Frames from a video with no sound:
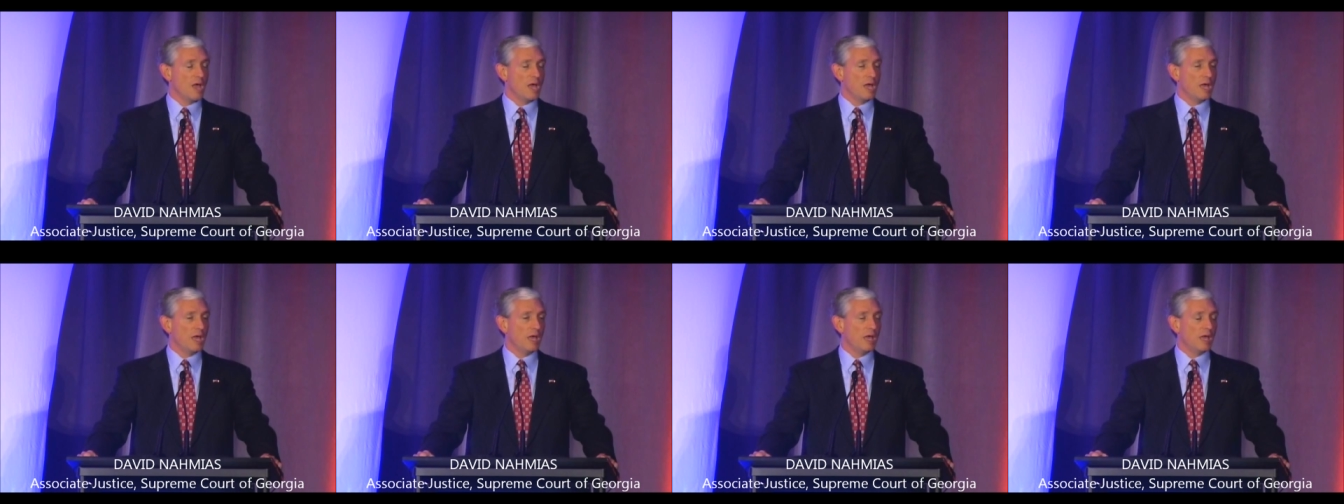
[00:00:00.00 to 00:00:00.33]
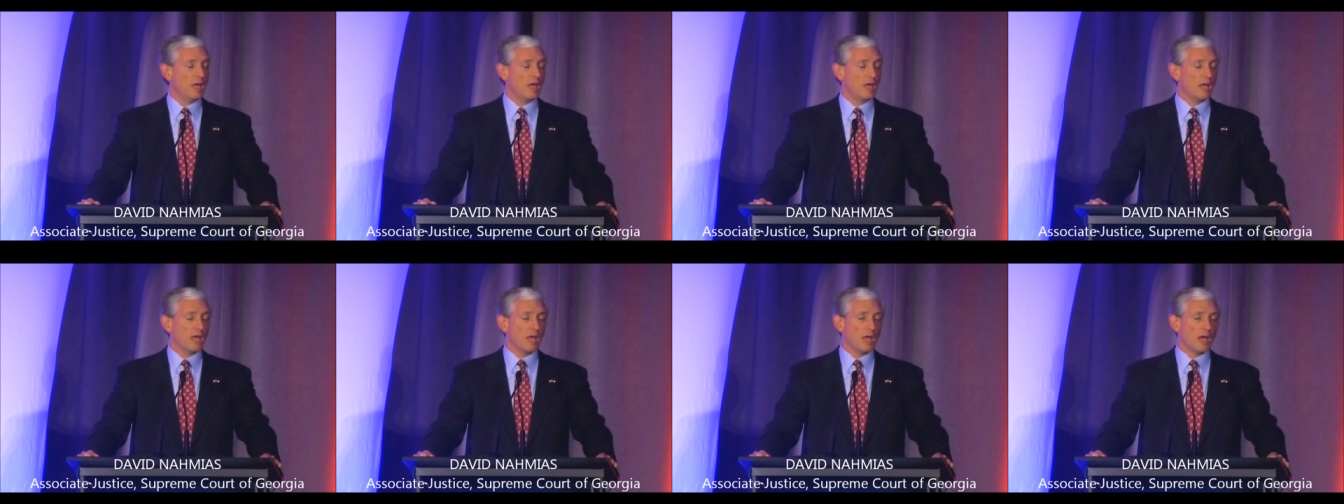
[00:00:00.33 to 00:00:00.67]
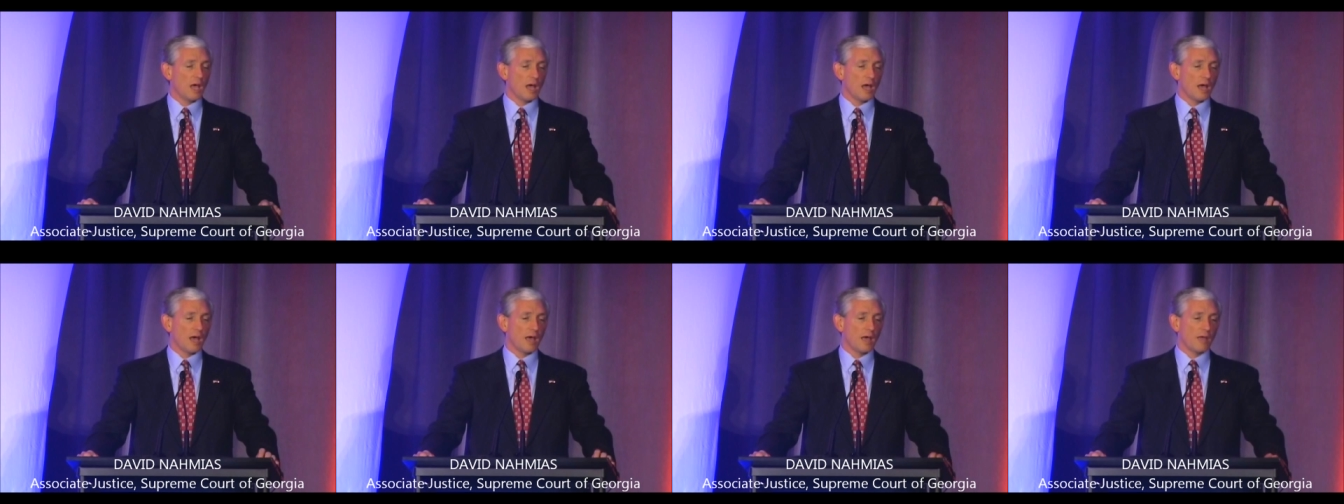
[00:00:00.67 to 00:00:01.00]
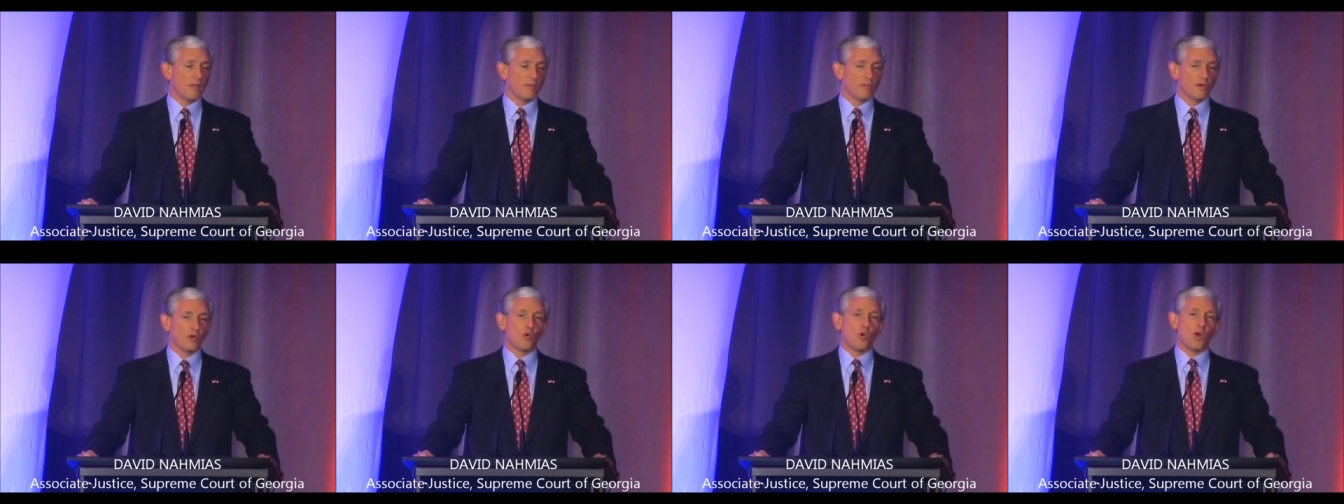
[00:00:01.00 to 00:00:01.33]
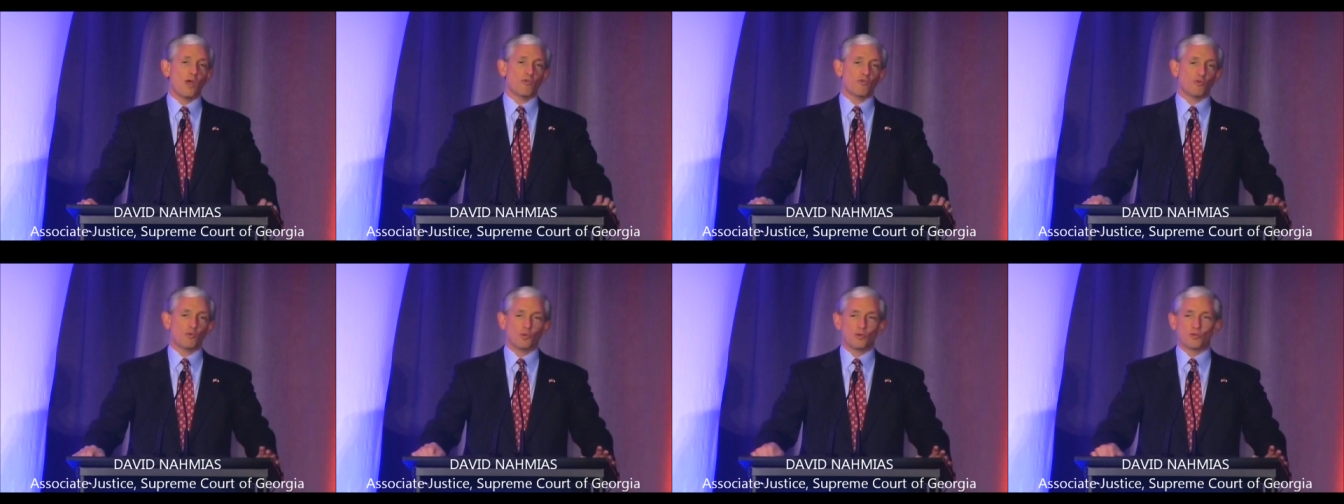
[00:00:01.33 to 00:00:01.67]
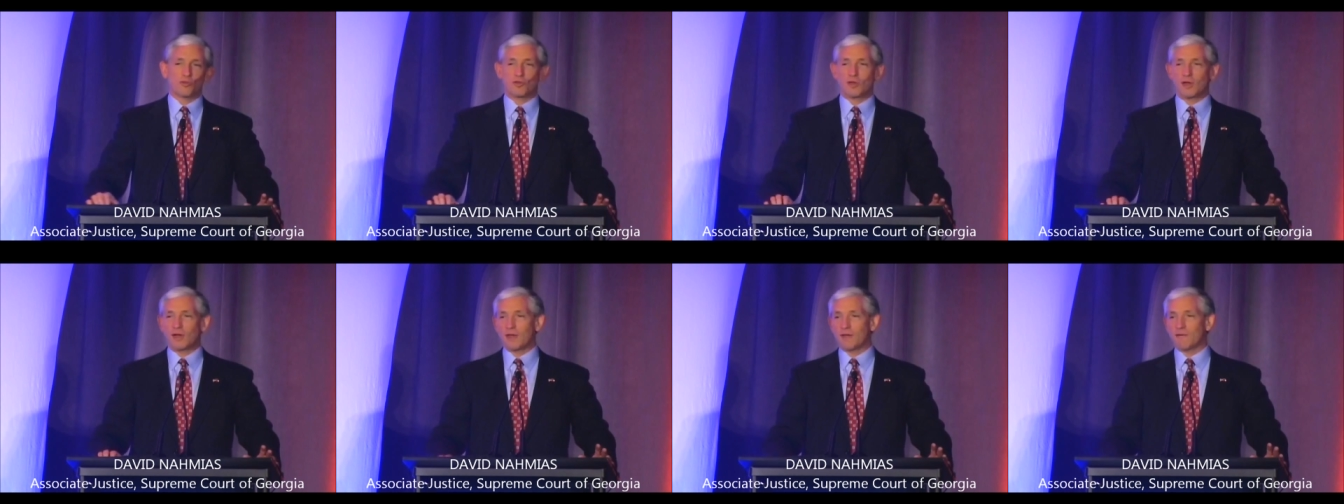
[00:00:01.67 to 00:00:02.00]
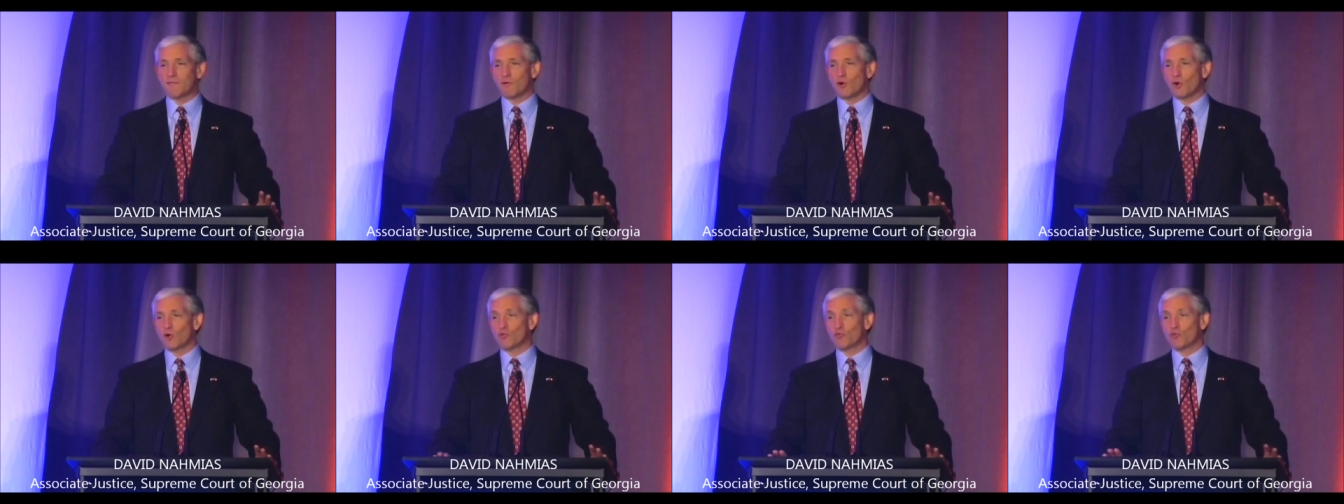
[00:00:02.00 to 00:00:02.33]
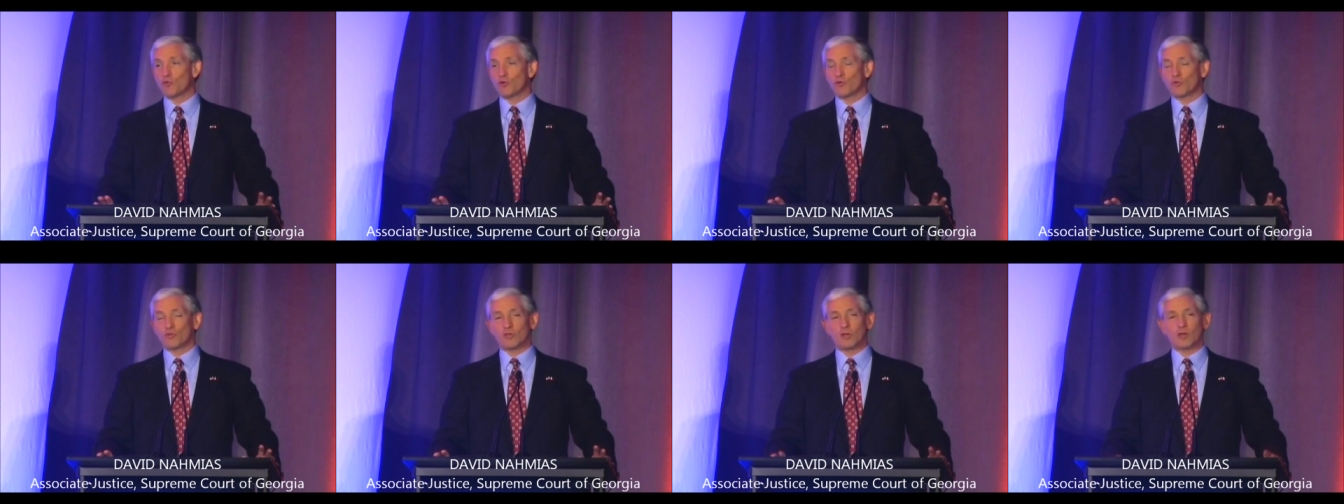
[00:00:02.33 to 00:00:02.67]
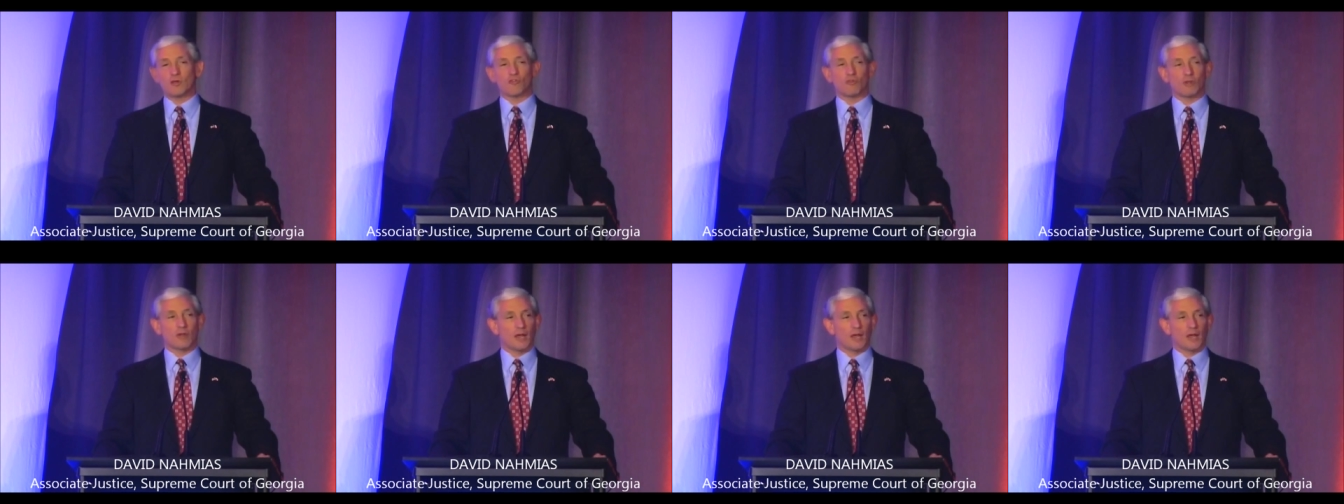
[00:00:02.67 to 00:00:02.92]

He, uh, the question was kind of our jurisdiction.